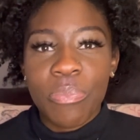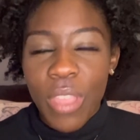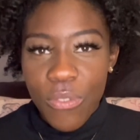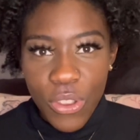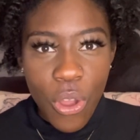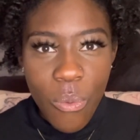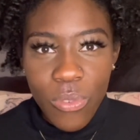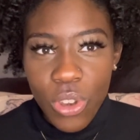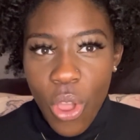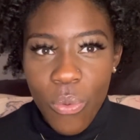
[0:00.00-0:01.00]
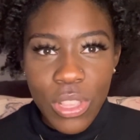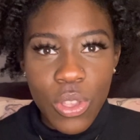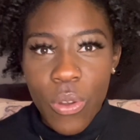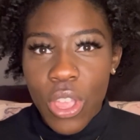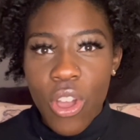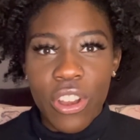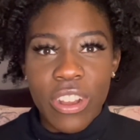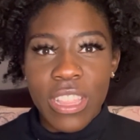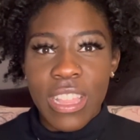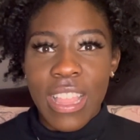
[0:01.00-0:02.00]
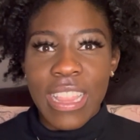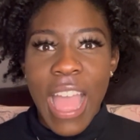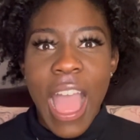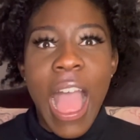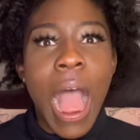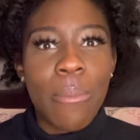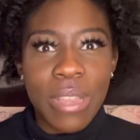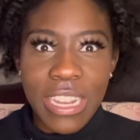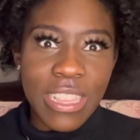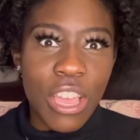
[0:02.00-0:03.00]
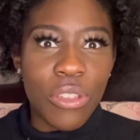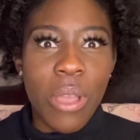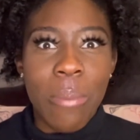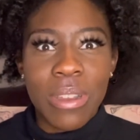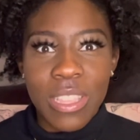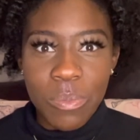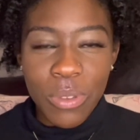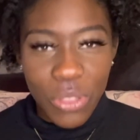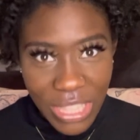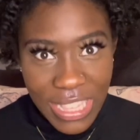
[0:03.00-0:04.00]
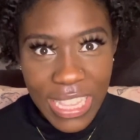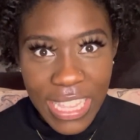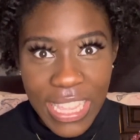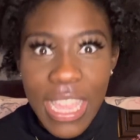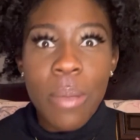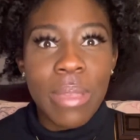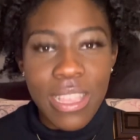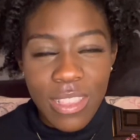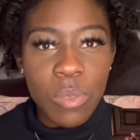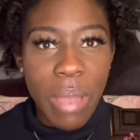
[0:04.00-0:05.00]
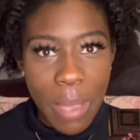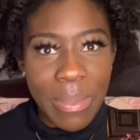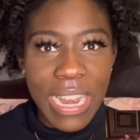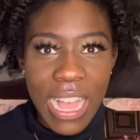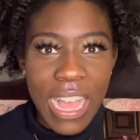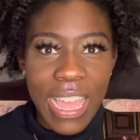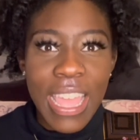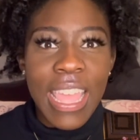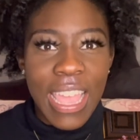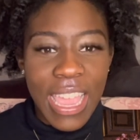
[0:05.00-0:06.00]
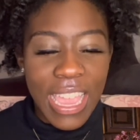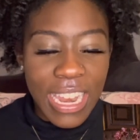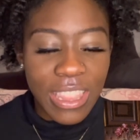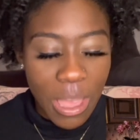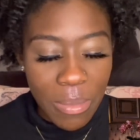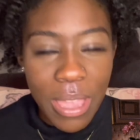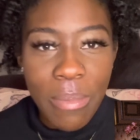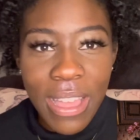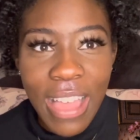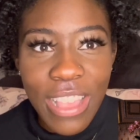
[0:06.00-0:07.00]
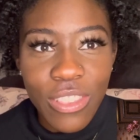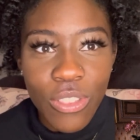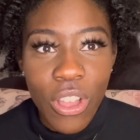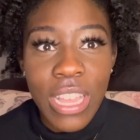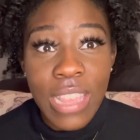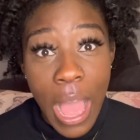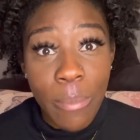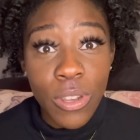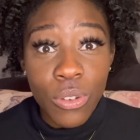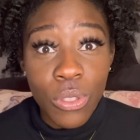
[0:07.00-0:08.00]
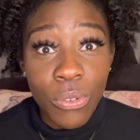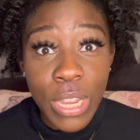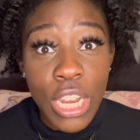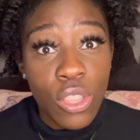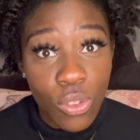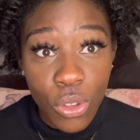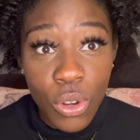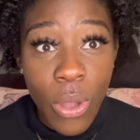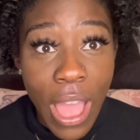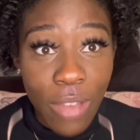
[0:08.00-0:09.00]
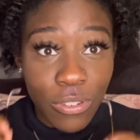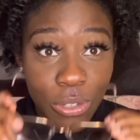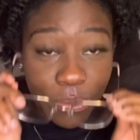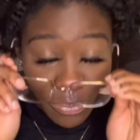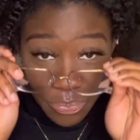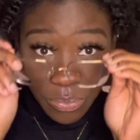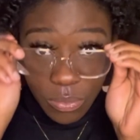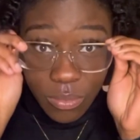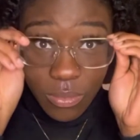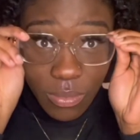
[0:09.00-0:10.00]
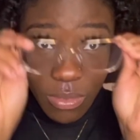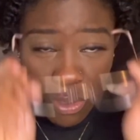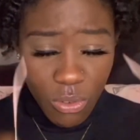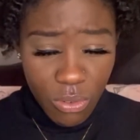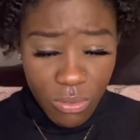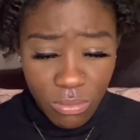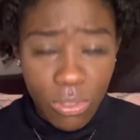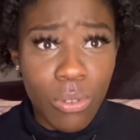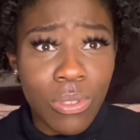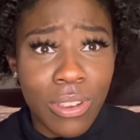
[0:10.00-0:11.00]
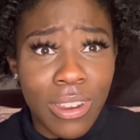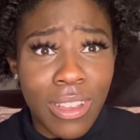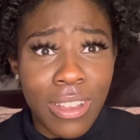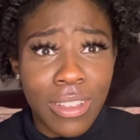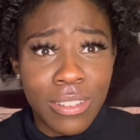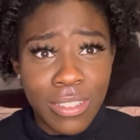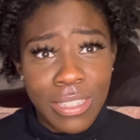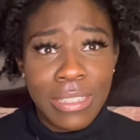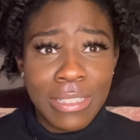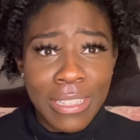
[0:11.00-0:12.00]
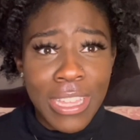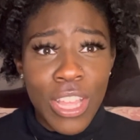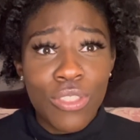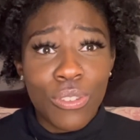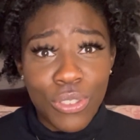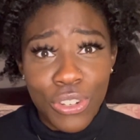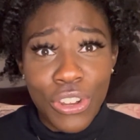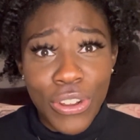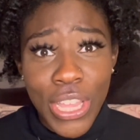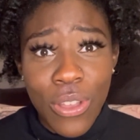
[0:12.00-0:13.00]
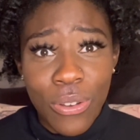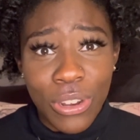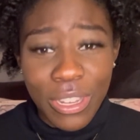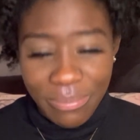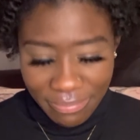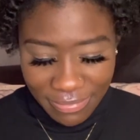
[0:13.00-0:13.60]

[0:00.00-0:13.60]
if you don't know what's going on or anything like that, I'm going to tell you, I'm going to spill the tea because it's piping hot. And let me get my glasses on because I'm going to do the reading so you don't have to. Ooh, those are dirty. Hold on.